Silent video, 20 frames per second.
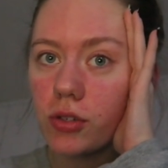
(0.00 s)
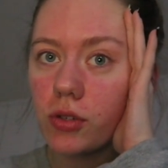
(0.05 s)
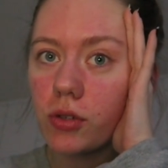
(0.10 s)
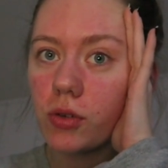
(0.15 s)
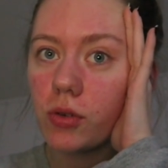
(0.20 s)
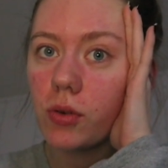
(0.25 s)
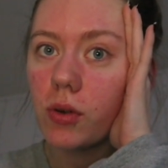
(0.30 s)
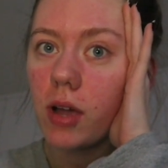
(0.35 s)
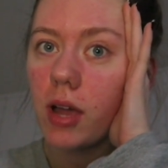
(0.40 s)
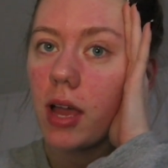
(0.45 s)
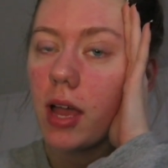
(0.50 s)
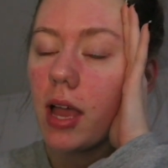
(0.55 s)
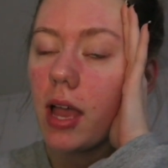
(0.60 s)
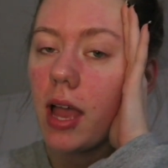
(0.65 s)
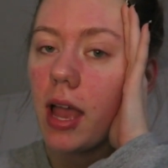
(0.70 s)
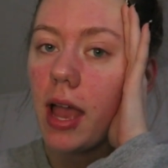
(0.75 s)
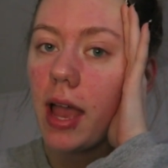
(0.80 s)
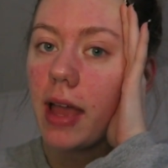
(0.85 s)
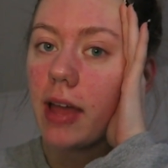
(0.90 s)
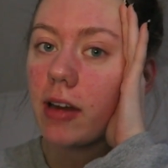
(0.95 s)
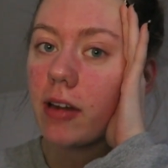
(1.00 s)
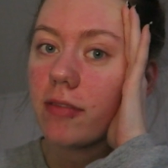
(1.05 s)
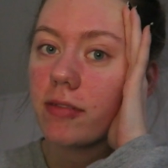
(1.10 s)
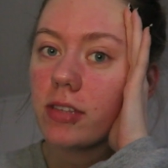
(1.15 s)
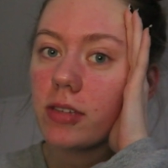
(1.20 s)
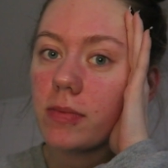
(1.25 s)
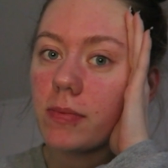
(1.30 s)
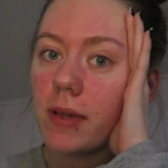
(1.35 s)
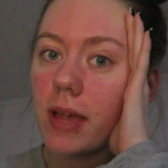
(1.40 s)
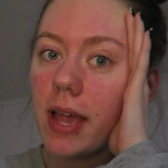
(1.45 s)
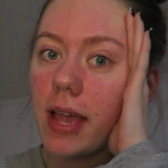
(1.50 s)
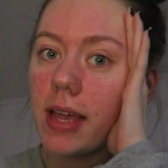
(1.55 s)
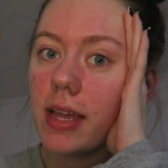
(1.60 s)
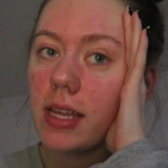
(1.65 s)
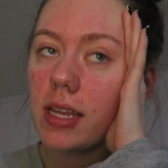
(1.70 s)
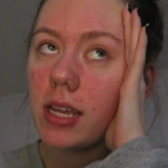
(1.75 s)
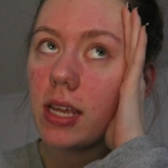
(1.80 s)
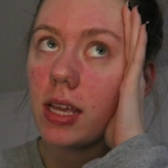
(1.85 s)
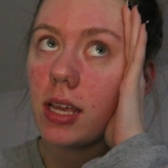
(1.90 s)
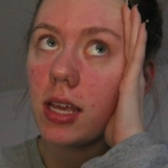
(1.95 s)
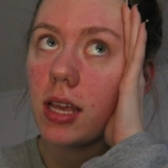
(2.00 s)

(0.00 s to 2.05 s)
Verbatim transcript: to head off to bed.